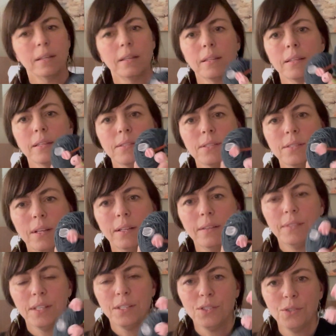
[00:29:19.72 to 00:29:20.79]
this is all I've
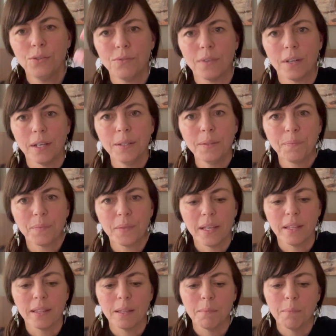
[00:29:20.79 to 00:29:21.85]
done so far
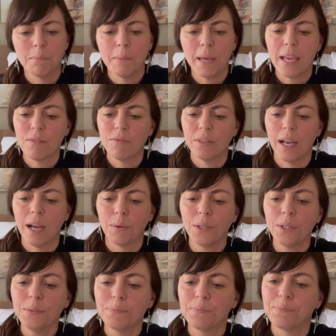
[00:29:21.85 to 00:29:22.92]
in the
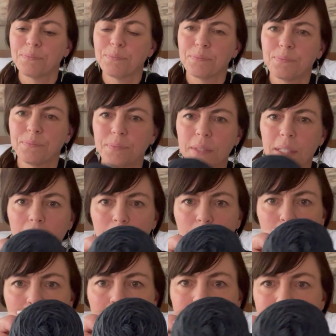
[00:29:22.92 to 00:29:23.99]
Mayflower
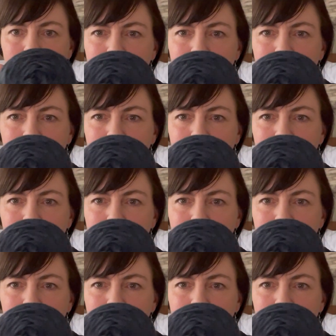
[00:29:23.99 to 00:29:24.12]
colorway.